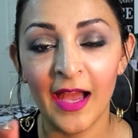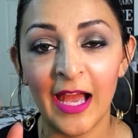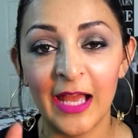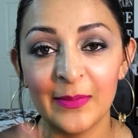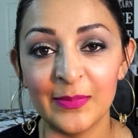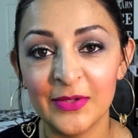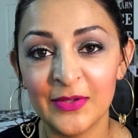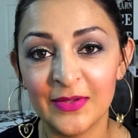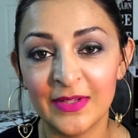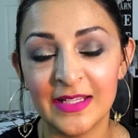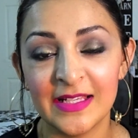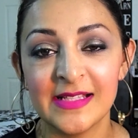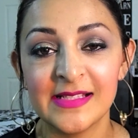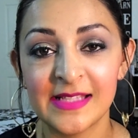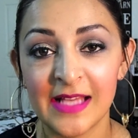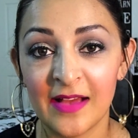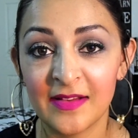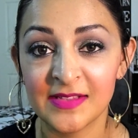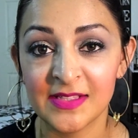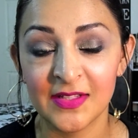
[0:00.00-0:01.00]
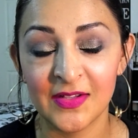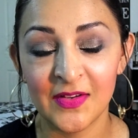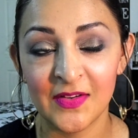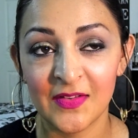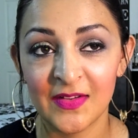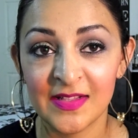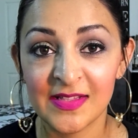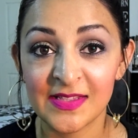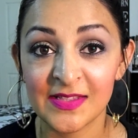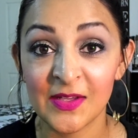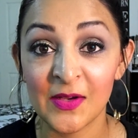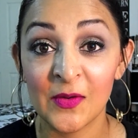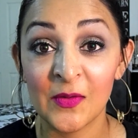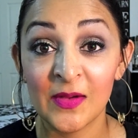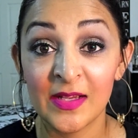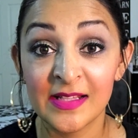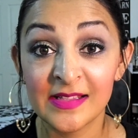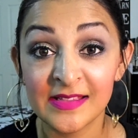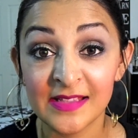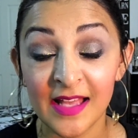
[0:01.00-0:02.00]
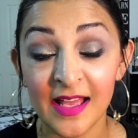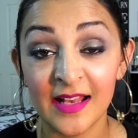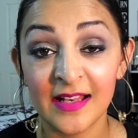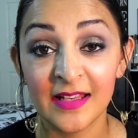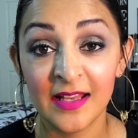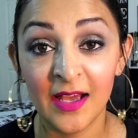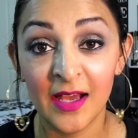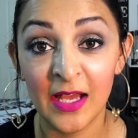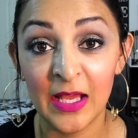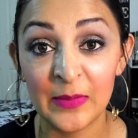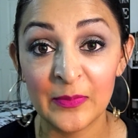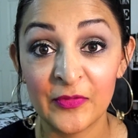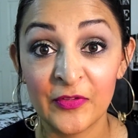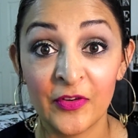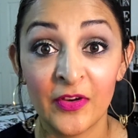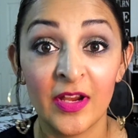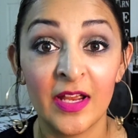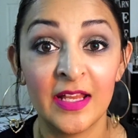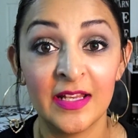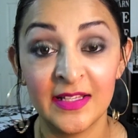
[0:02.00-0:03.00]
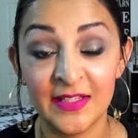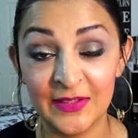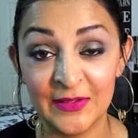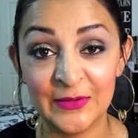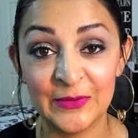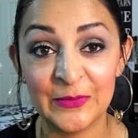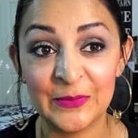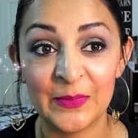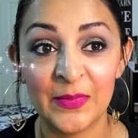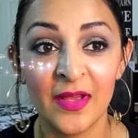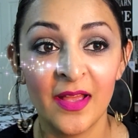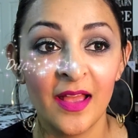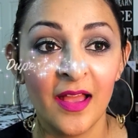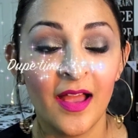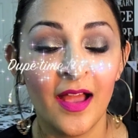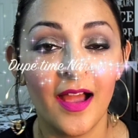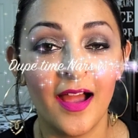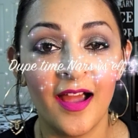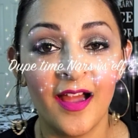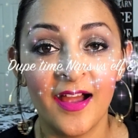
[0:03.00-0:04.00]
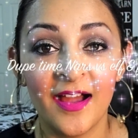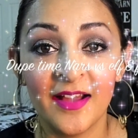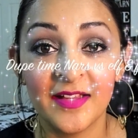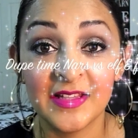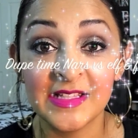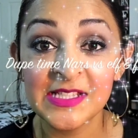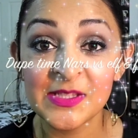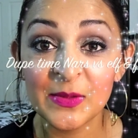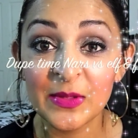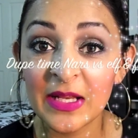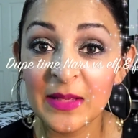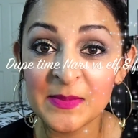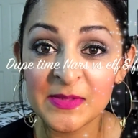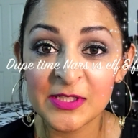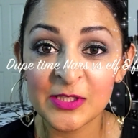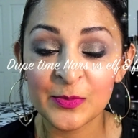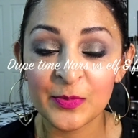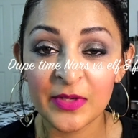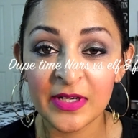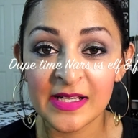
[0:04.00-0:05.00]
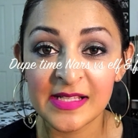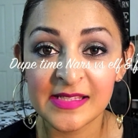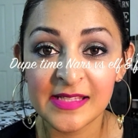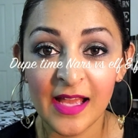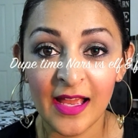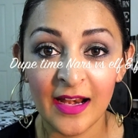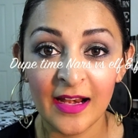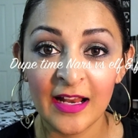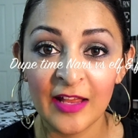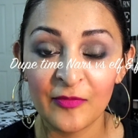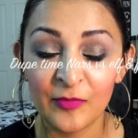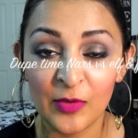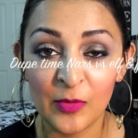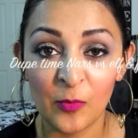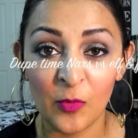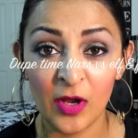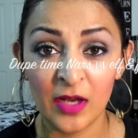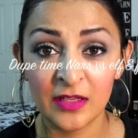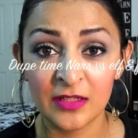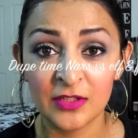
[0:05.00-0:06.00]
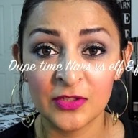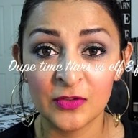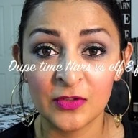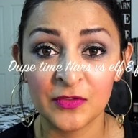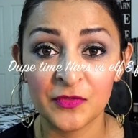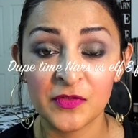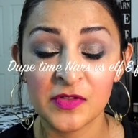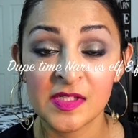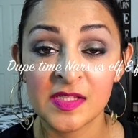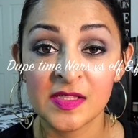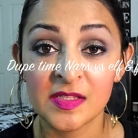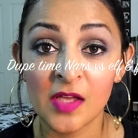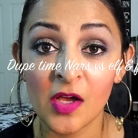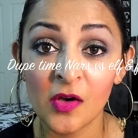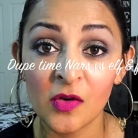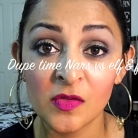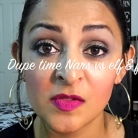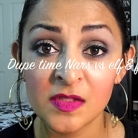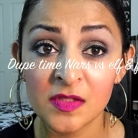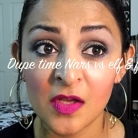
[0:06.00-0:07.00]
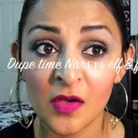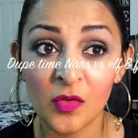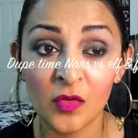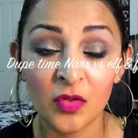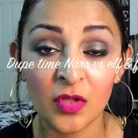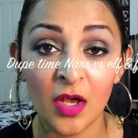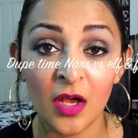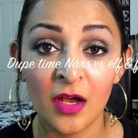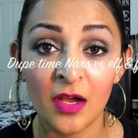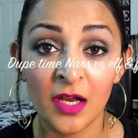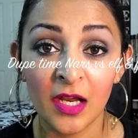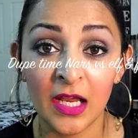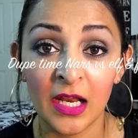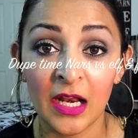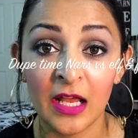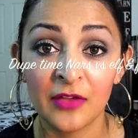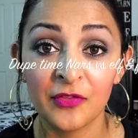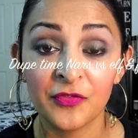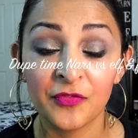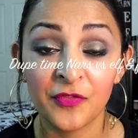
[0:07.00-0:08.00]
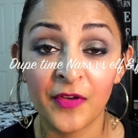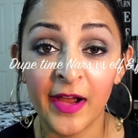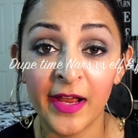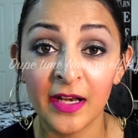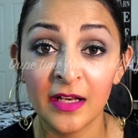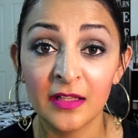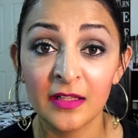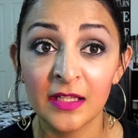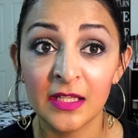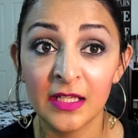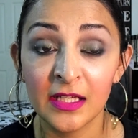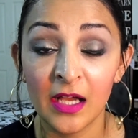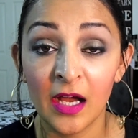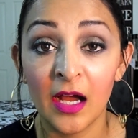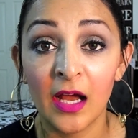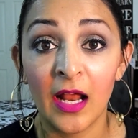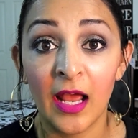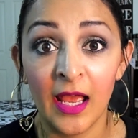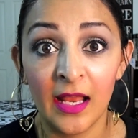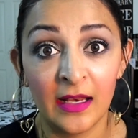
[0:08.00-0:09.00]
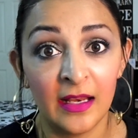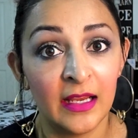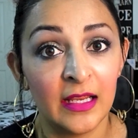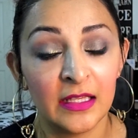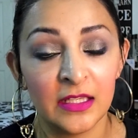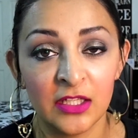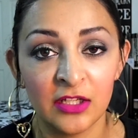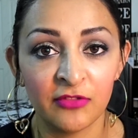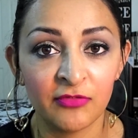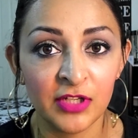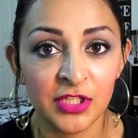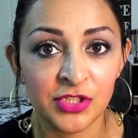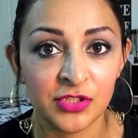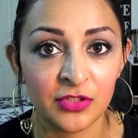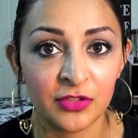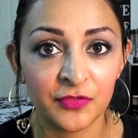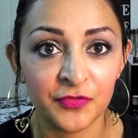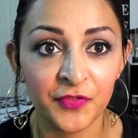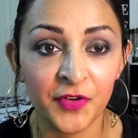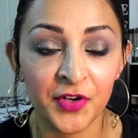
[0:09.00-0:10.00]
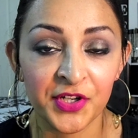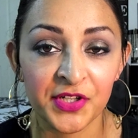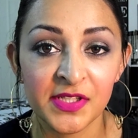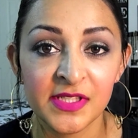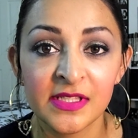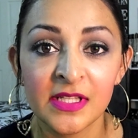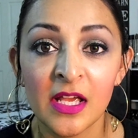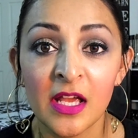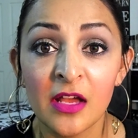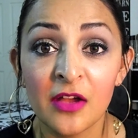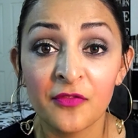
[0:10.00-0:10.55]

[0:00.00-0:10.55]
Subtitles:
Hi beauties, how's it going? So it's that time for a dupe. This one I'm super excited. I've been wanting to do it for so long, and I had to get the original first.